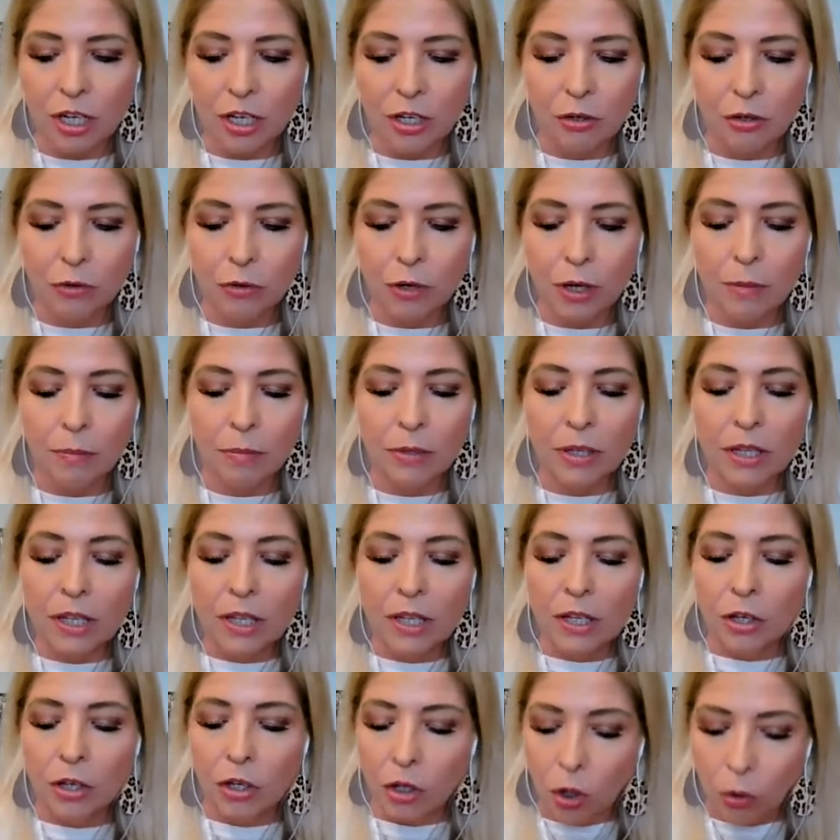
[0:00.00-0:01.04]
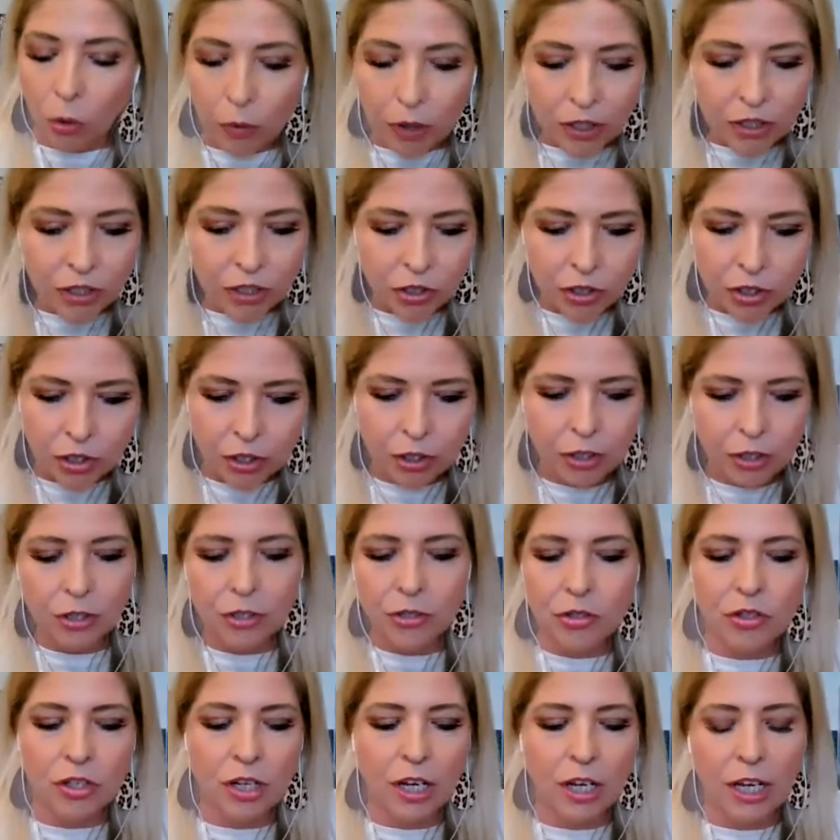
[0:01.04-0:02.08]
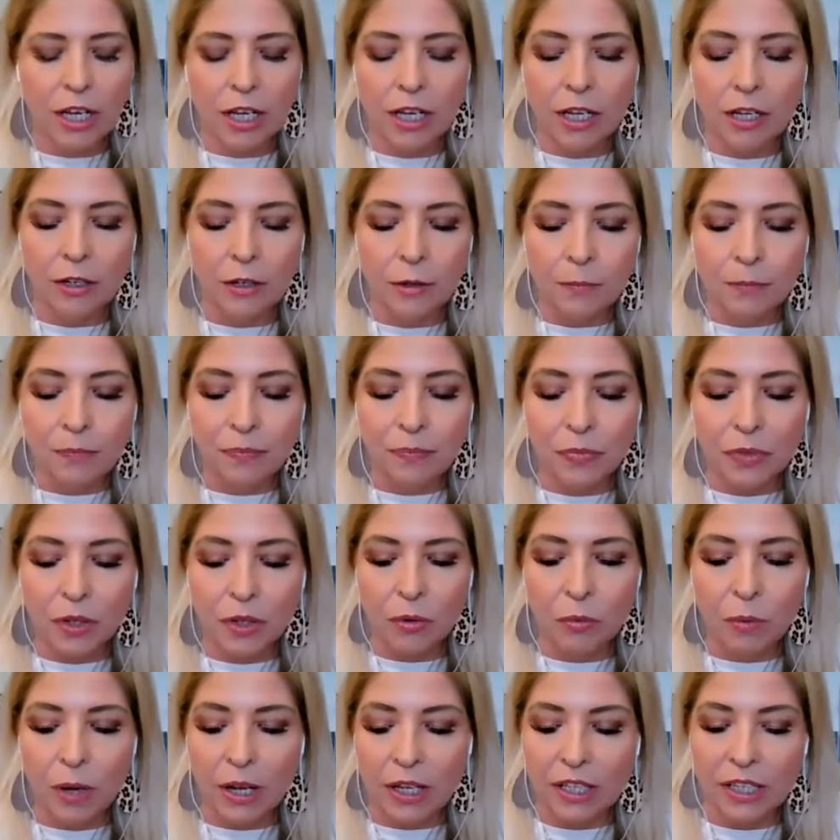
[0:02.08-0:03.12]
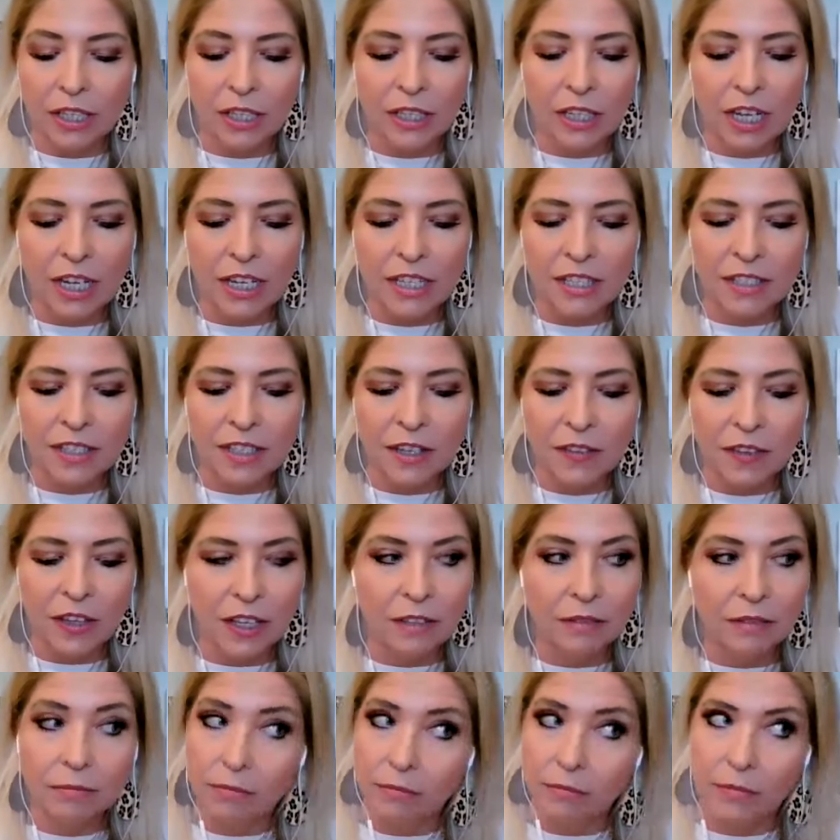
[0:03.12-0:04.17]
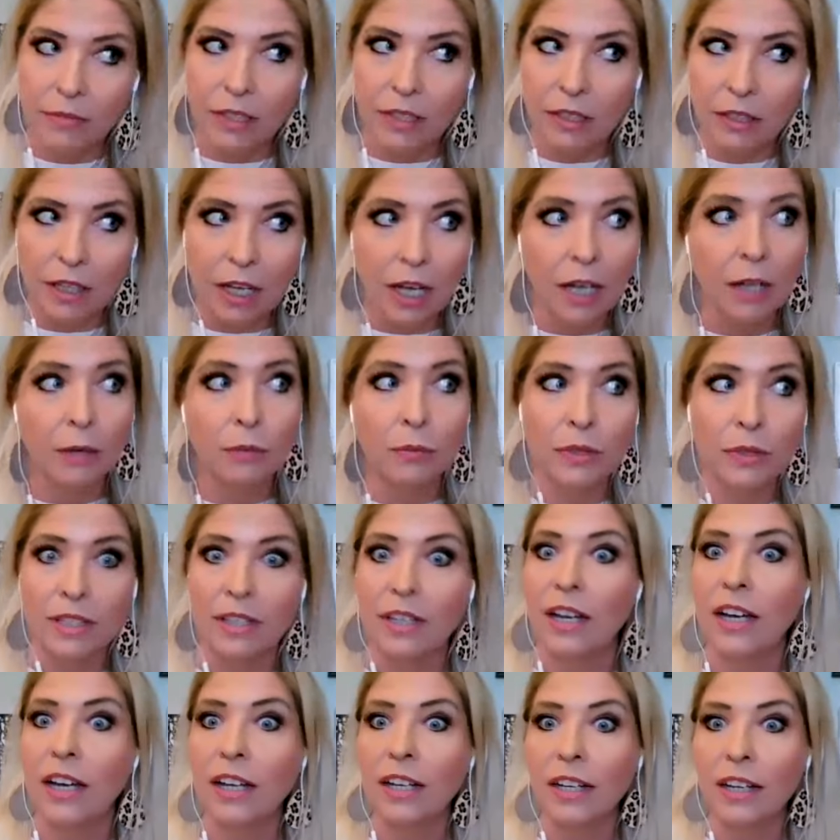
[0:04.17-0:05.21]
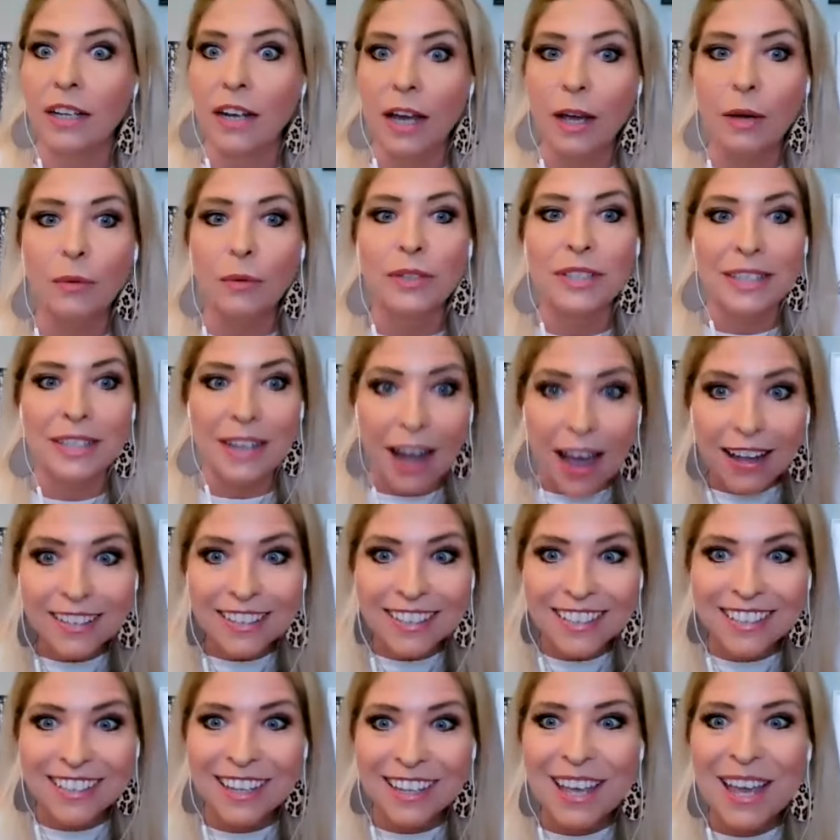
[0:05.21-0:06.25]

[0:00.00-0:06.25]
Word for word: And I grew up going to church and recognizing that God was God and I was not,